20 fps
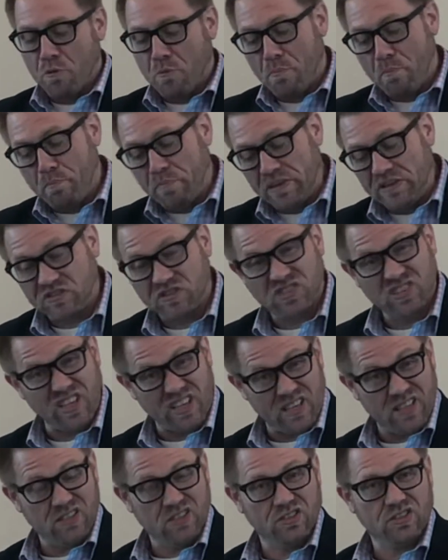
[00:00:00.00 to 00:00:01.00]

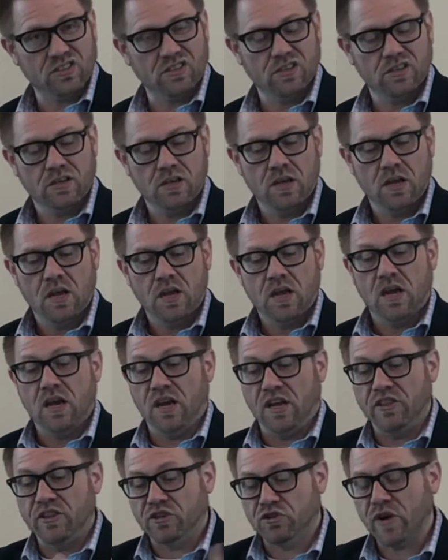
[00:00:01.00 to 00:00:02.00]
Beseech.
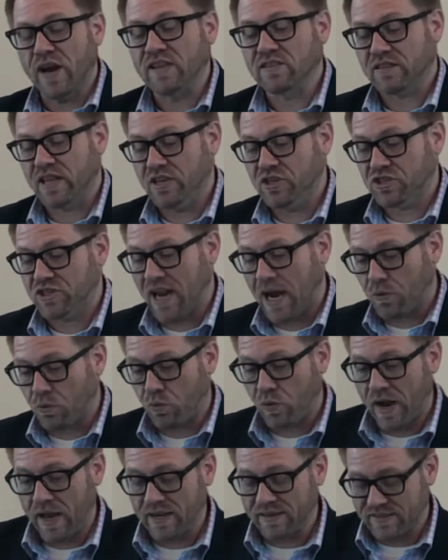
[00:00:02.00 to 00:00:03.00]
The translation I
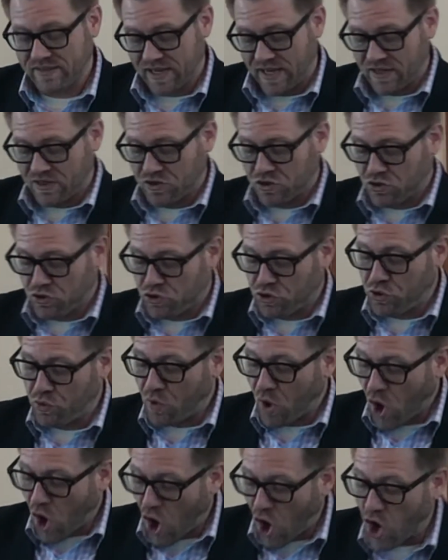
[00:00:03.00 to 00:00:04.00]
read said to
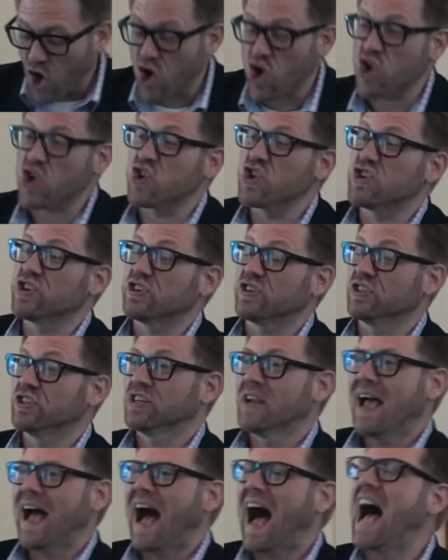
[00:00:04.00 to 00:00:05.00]

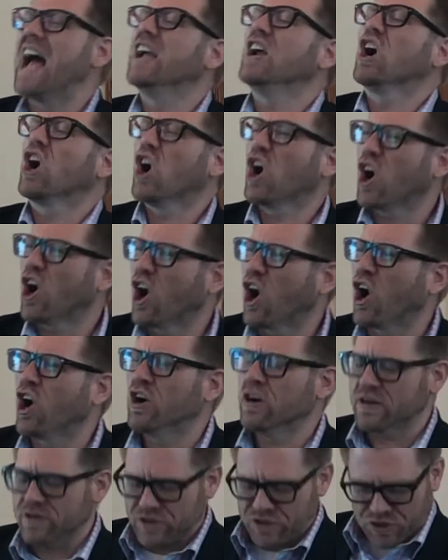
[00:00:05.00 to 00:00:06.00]
urge. I
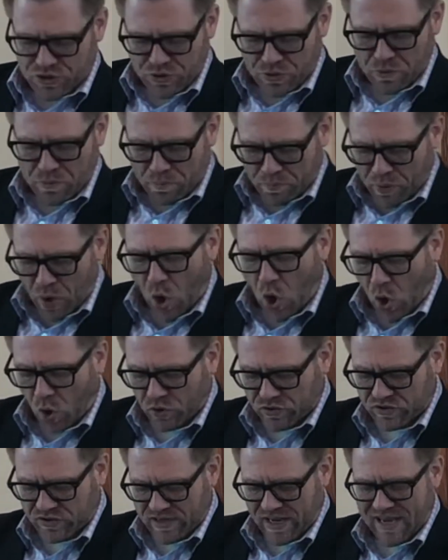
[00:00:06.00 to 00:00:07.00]
urge you, Paul
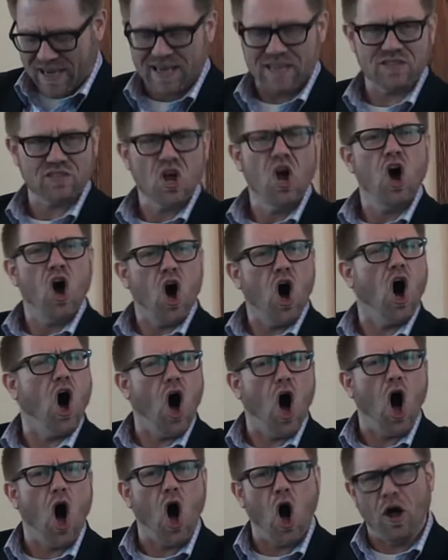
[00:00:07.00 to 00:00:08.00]
says,
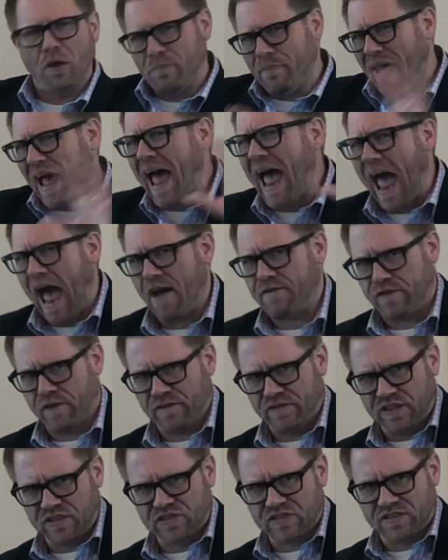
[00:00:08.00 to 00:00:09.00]
on behalf
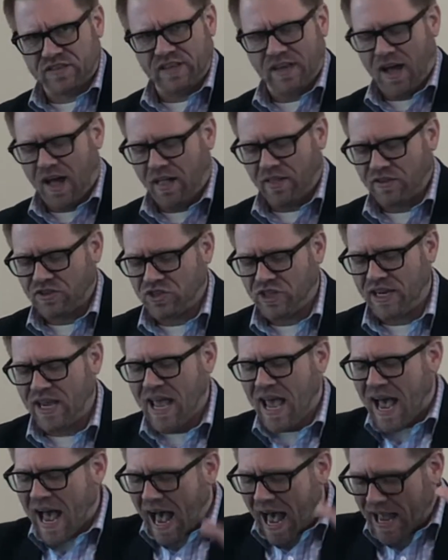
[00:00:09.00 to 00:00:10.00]
of this theology.
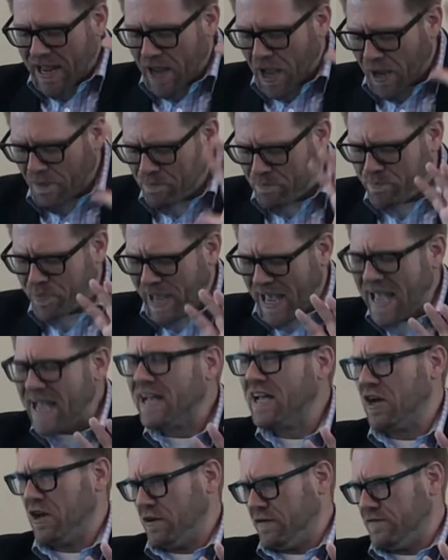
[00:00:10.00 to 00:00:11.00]
I
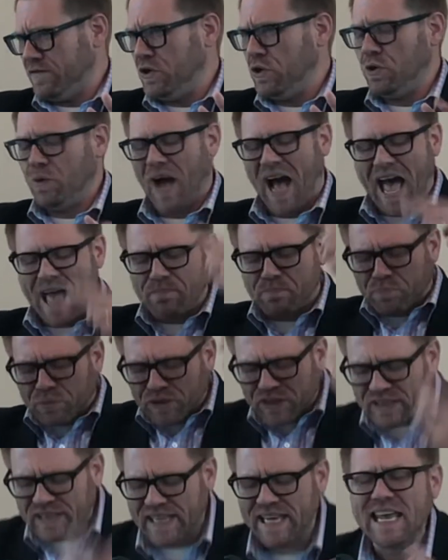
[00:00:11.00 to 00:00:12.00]
beg of you, I
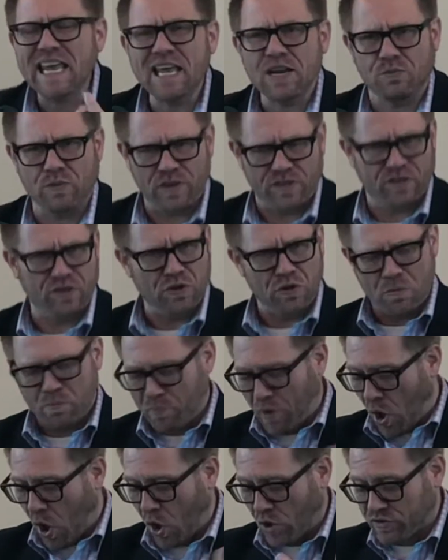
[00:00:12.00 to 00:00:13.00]
plead with you,
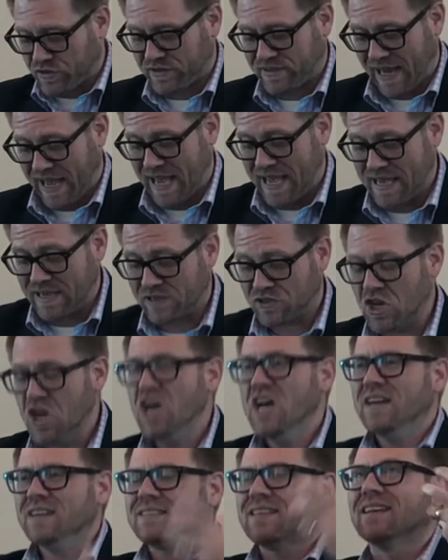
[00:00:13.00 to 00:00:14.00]
Paul says,
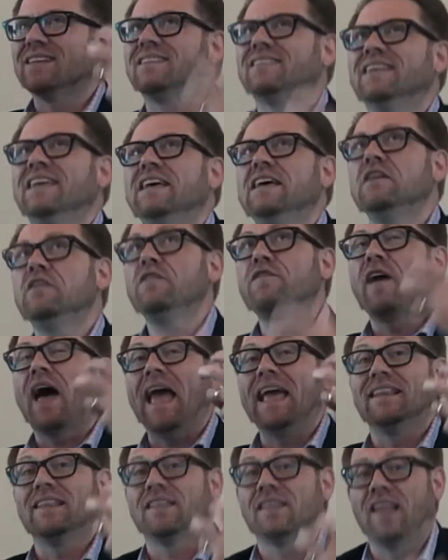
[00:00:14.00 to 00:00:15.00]
to live
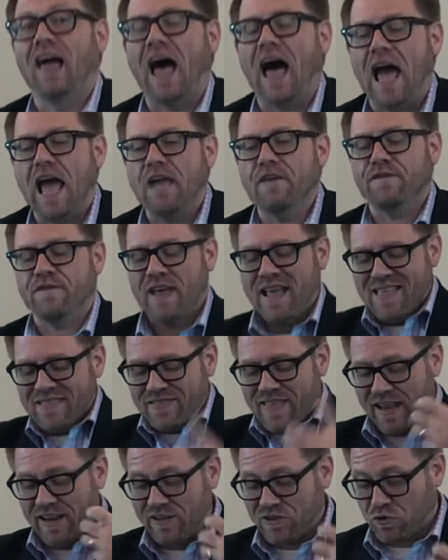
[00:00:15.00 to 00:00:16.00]
a life
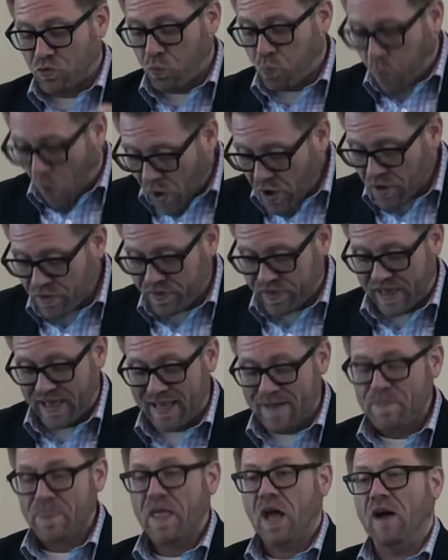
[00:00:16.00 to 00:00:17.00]
that is
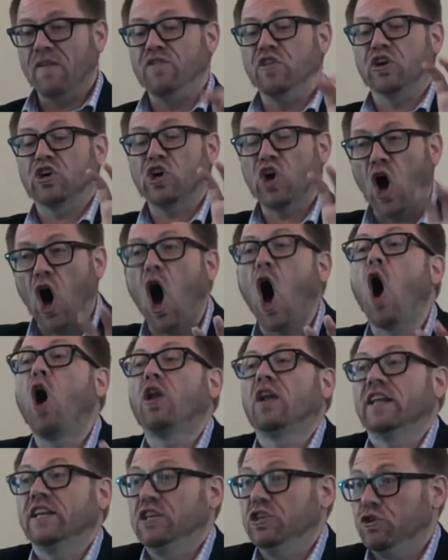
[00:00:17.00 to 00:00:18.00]
worthy of the
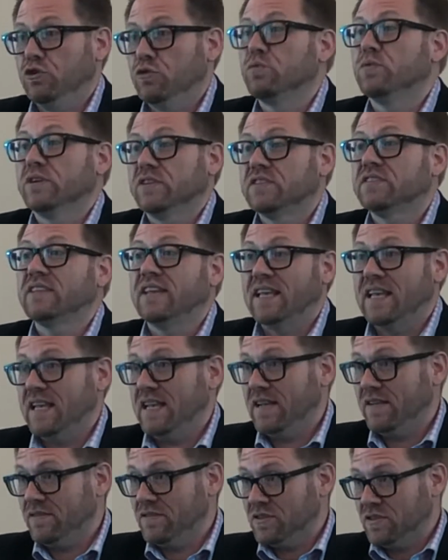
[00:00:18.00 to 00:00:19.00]
calling you
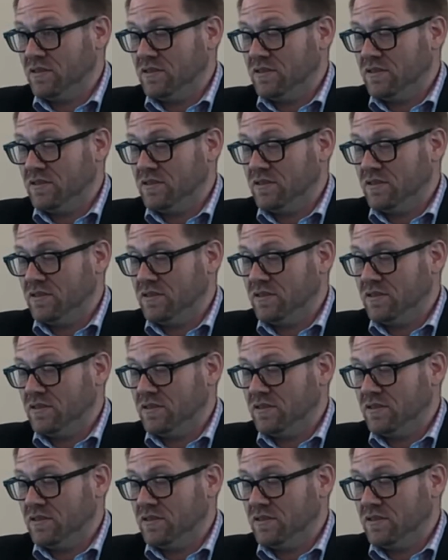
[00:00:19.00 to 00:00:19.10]
received.